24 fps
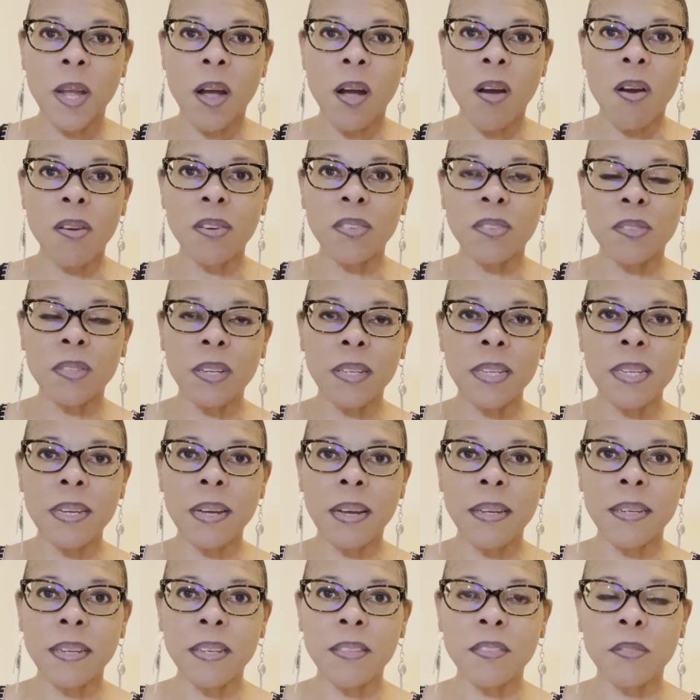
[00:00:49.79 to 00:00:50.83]
Our study
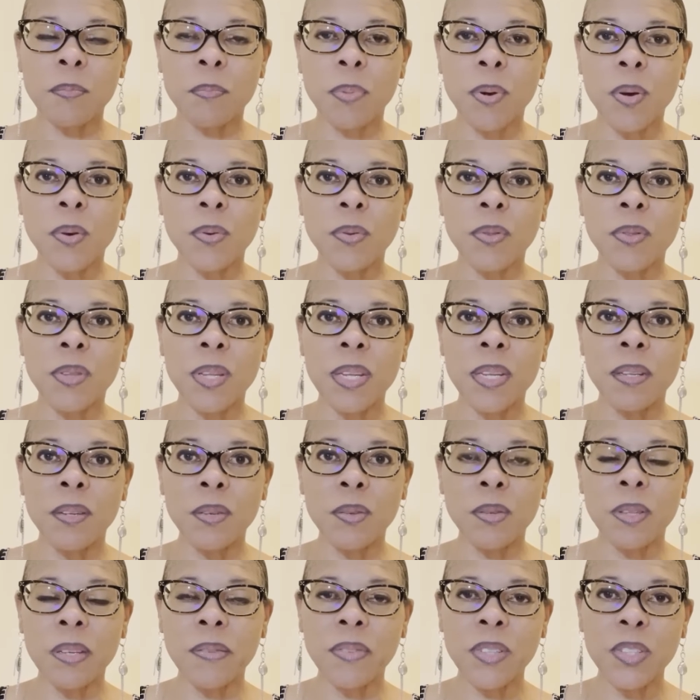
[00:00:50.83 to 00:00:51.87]
guide has both the
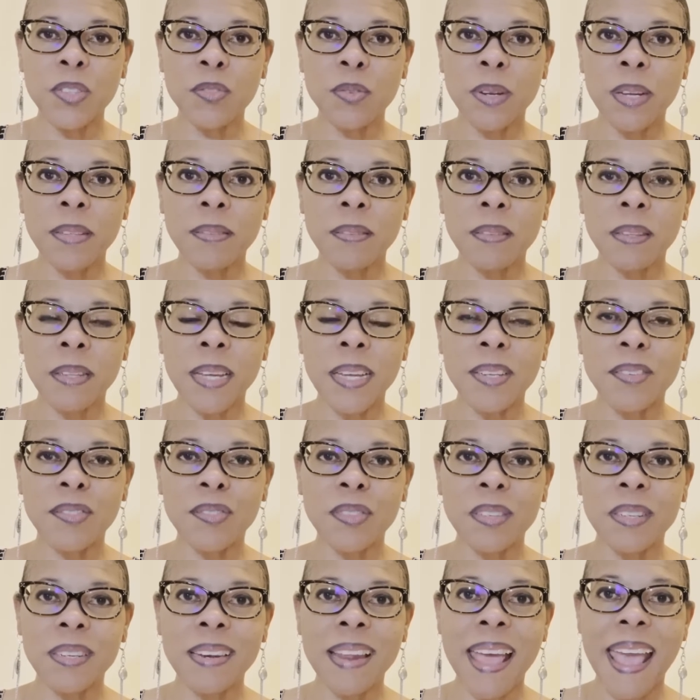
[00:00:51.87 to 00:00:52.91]
New Living
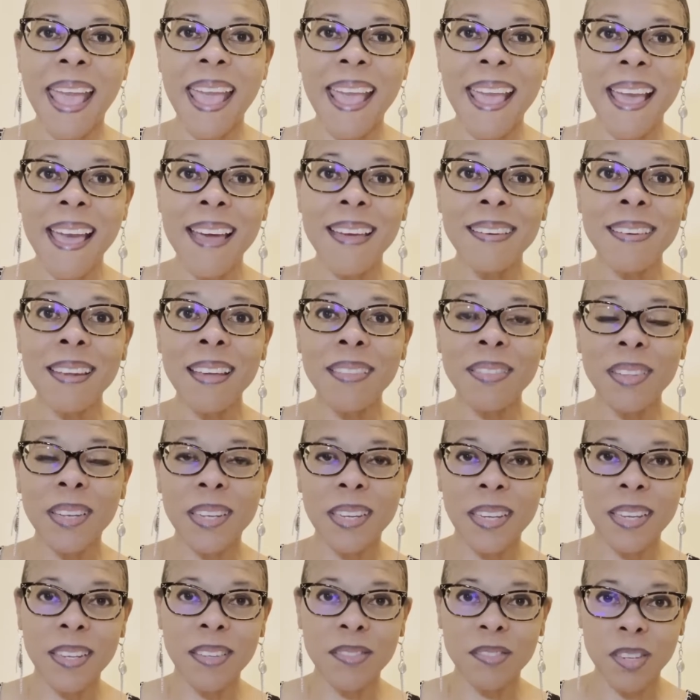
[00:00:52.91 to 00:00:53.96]
Translation and the
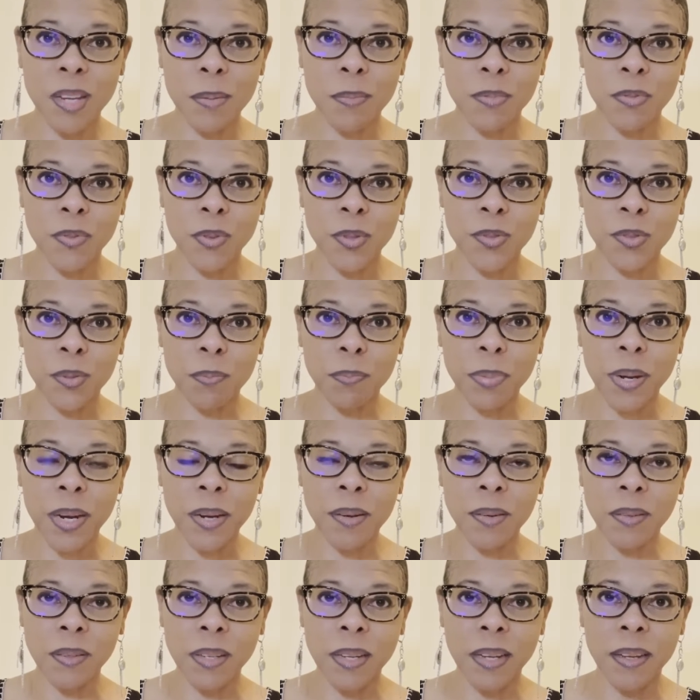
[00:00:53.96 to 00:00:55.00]
King James Version
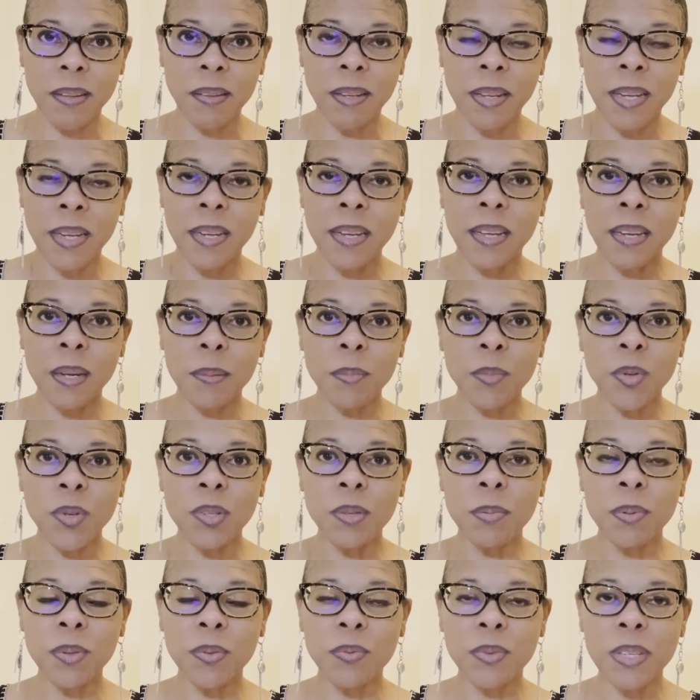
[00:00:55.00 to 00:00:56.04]
parallel, and I'm going
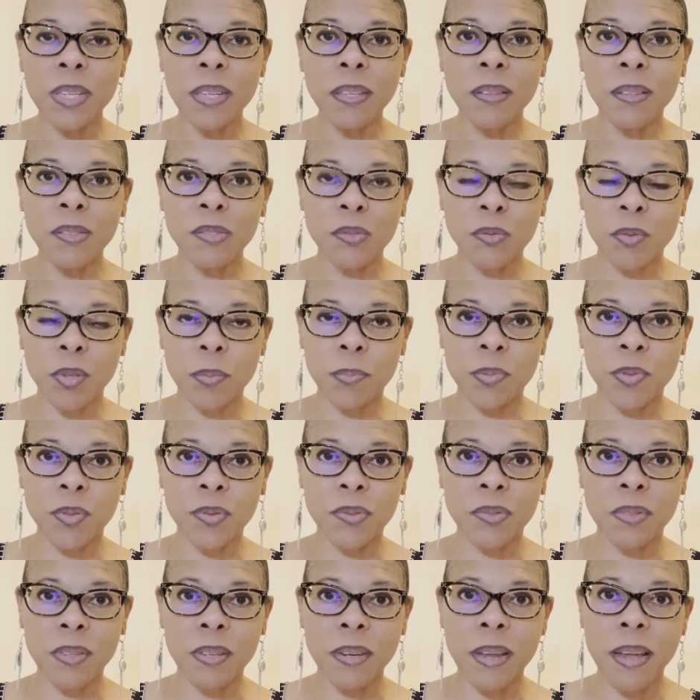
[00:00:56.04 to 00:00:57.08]
to be reading the
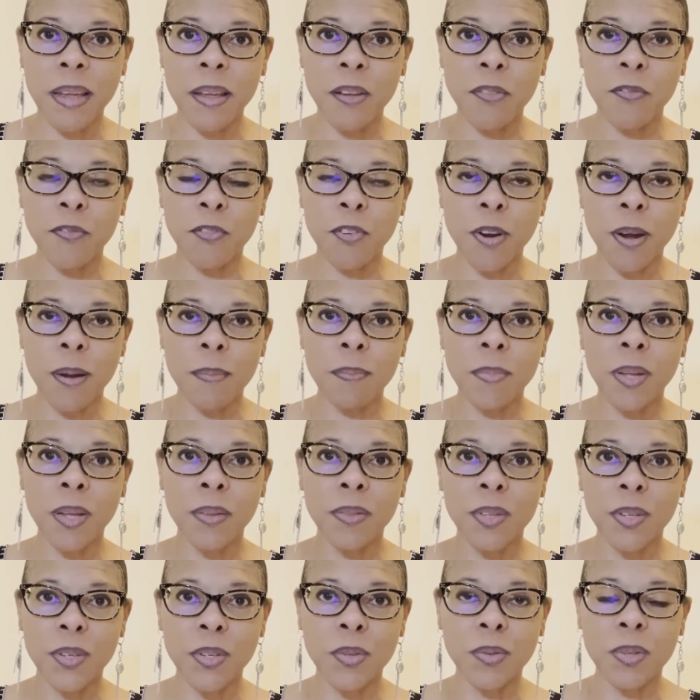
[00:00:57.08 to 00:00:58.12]
scriptures today from
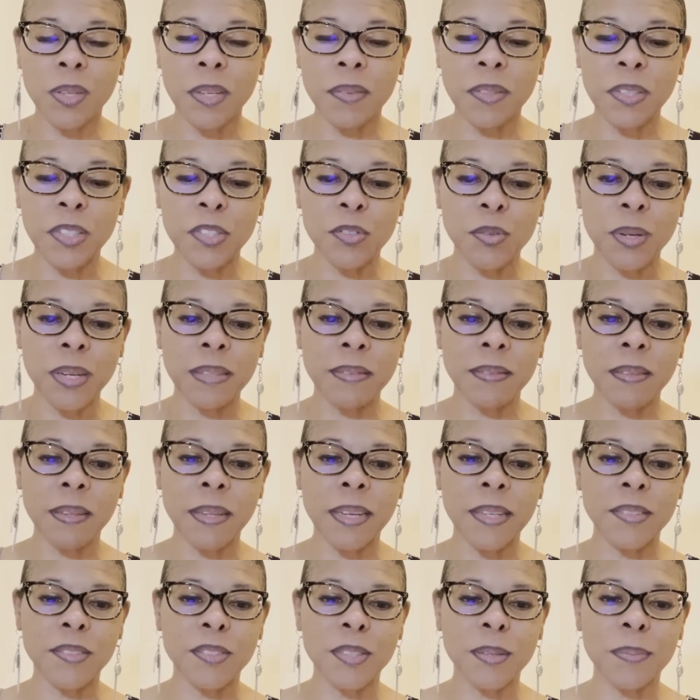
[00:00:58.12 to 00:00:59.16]
the New Living
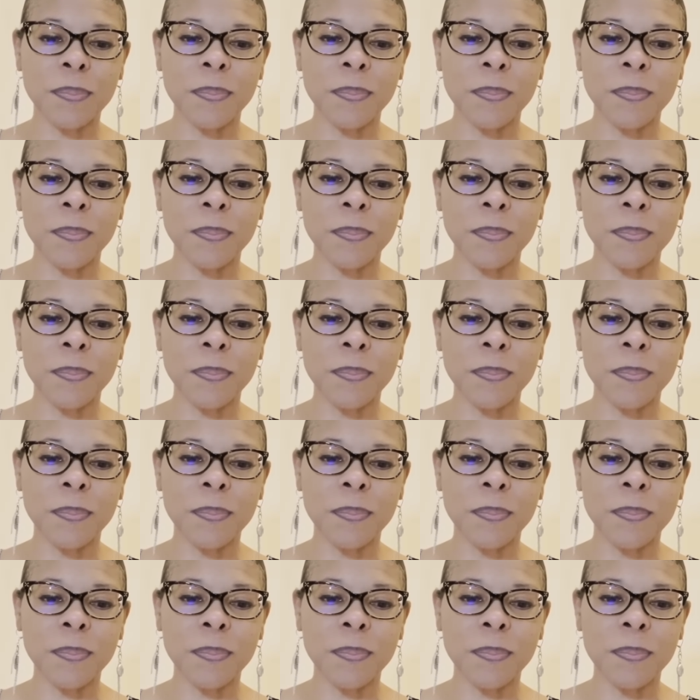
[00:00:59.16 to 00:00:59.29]
Translation.